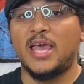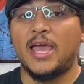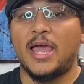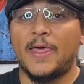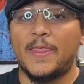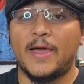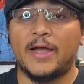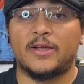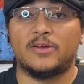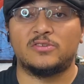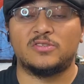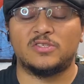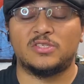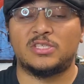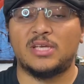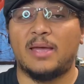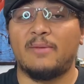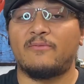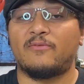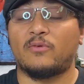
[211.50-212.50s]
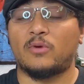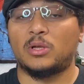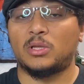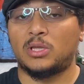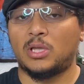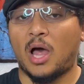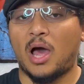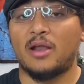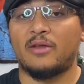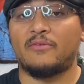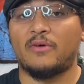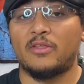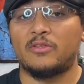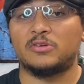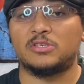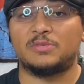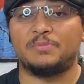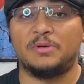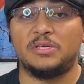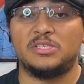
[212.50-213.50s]
And that goes the same for a lot of other
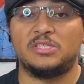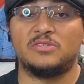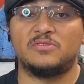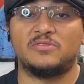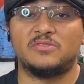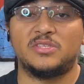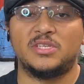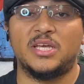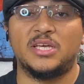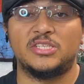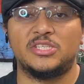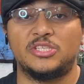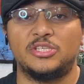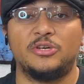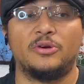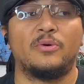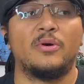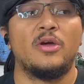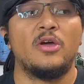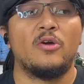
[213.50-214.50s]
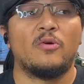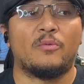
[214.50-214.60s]
species of snakes too.